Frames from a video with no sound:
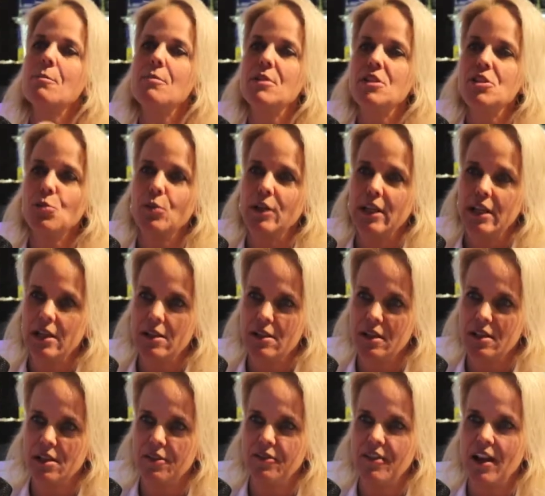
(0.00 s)
between
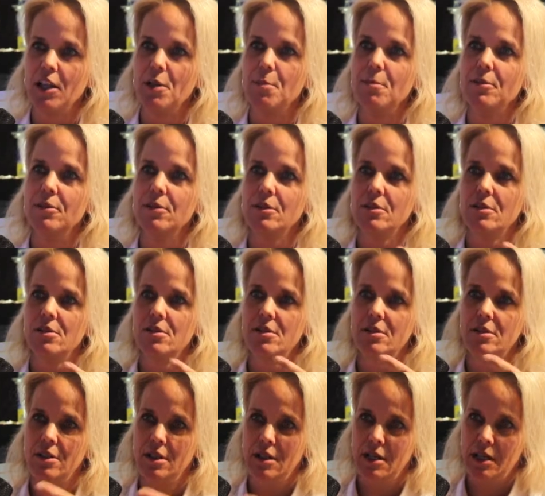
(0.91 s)
the
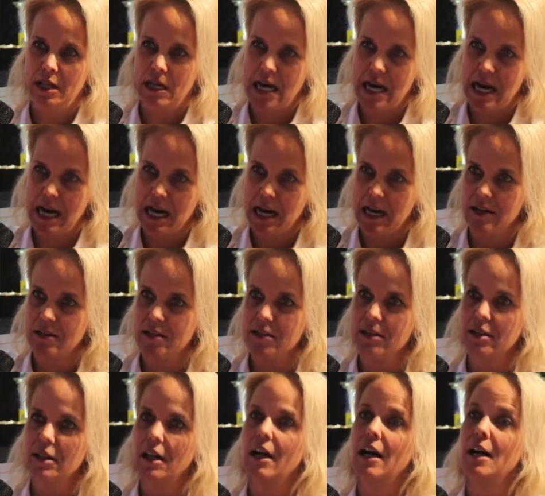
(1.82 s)
developers
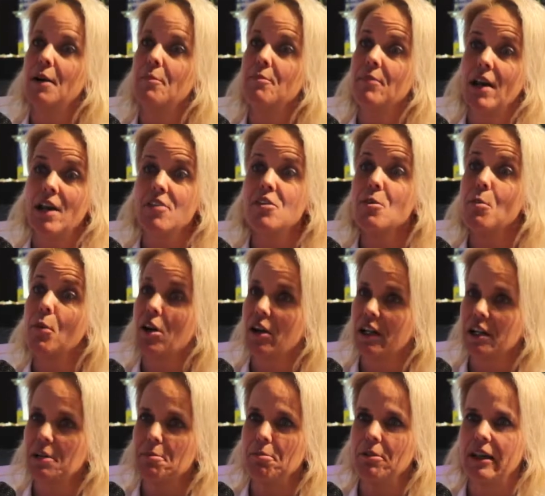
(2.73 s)
and, um, and the
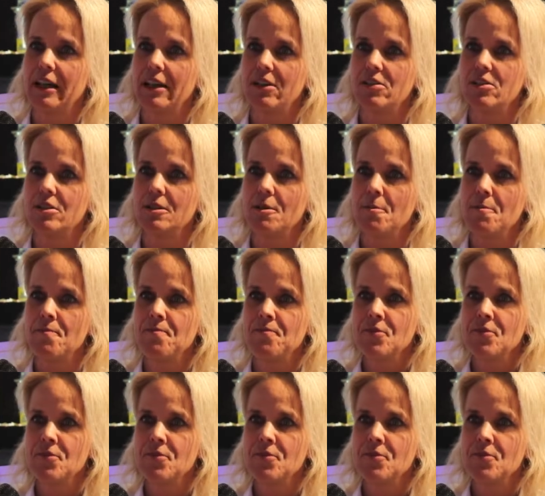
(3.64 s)
marketplace.